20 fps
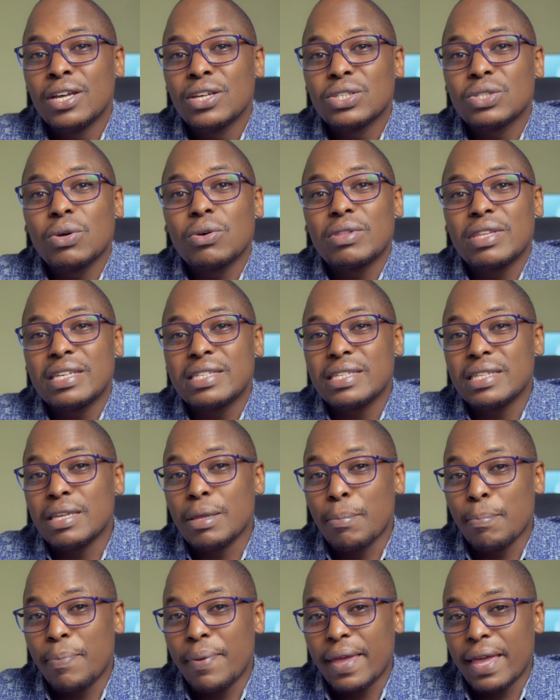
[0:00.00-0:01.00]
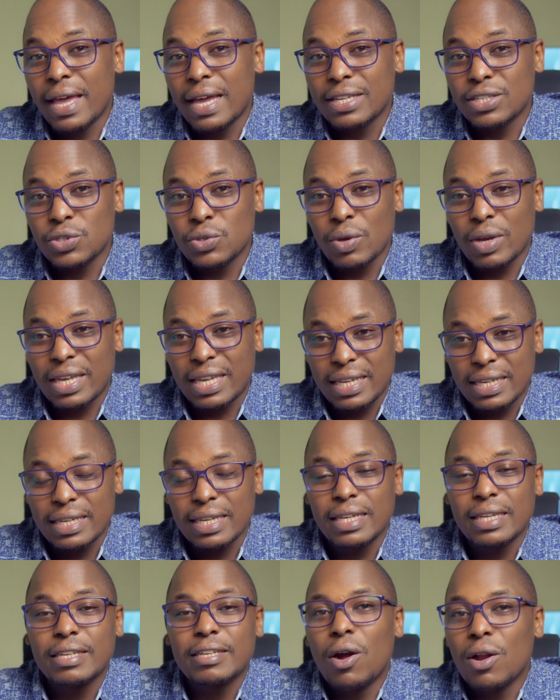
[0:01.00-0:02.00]
So this impairs your
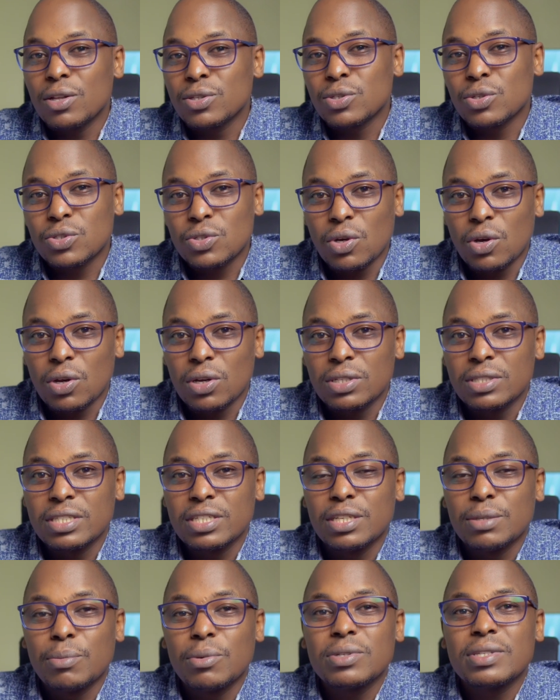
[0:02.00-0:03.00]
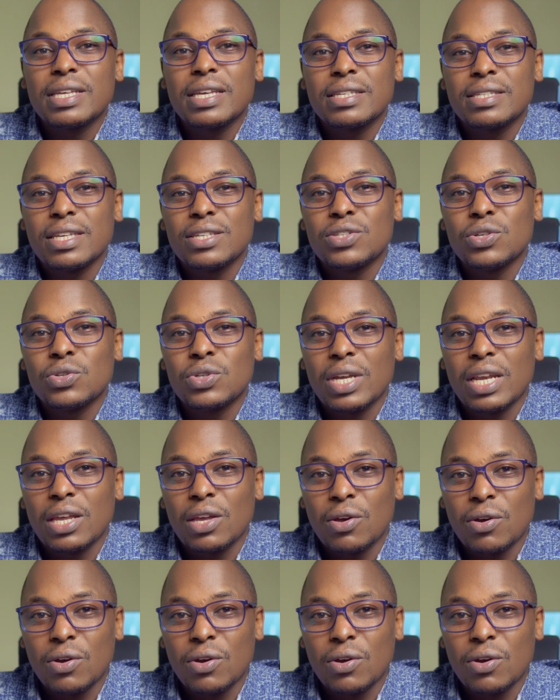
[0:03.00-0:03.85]
kidney. Also, salt in most cases usually